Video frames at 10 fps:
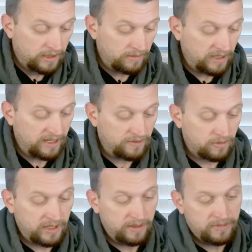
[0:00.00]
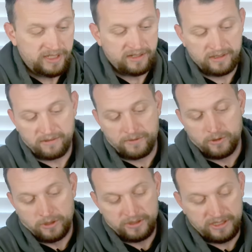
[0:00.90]
Then we have the reading material, of
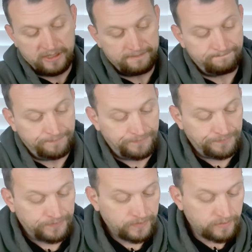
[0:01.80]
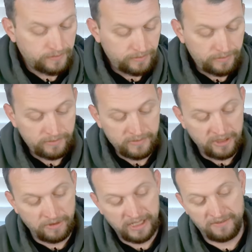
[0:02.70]
course,
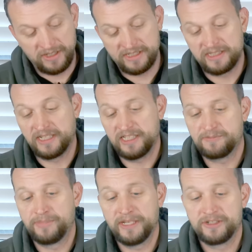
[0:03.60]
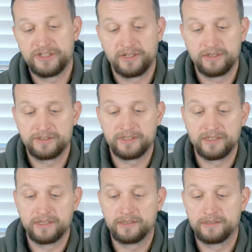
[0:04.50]
and we have this nice big
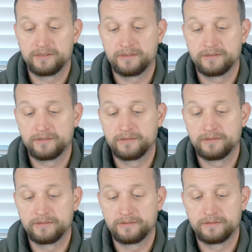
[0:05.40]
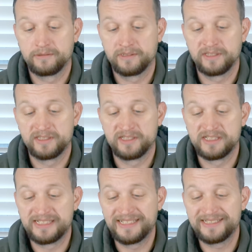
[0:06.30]
charger this is
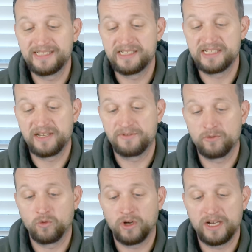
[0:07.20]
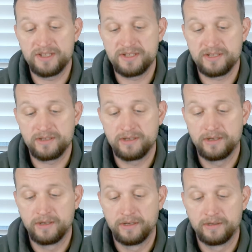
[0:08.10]
67 watts,
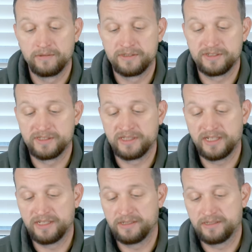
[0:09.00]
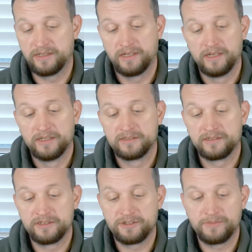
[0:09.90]
which is nice.
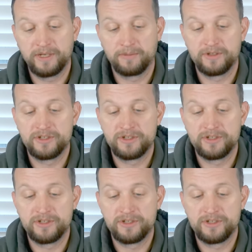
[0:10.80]
So this should be able to